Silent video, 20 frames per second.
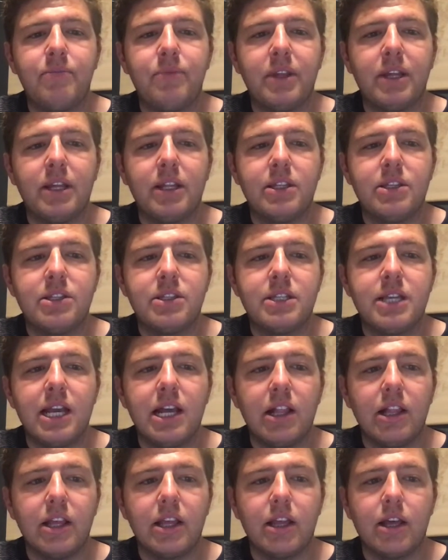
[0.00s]
it's
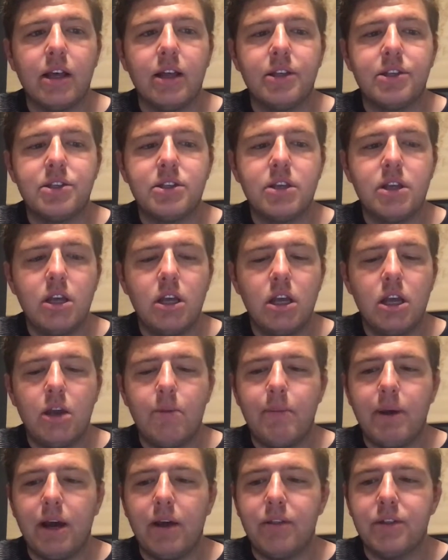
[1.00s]
telling us
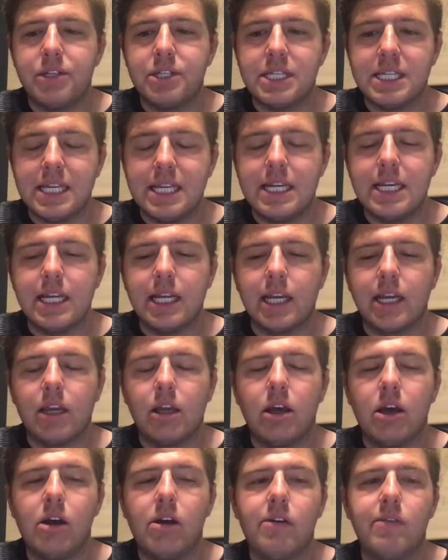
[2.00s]
about the sending
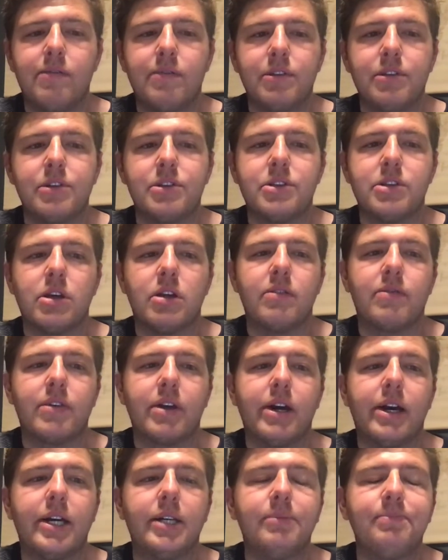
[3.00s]
of the Son of
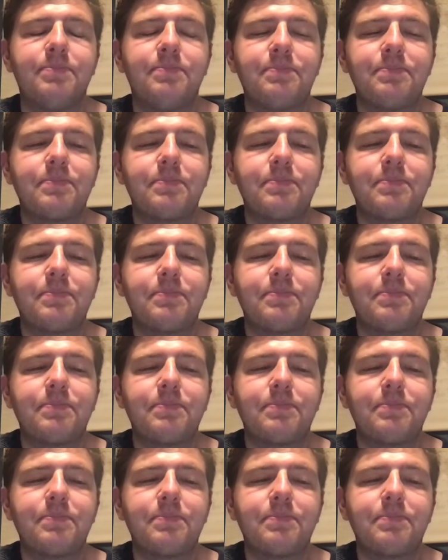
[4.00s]
God.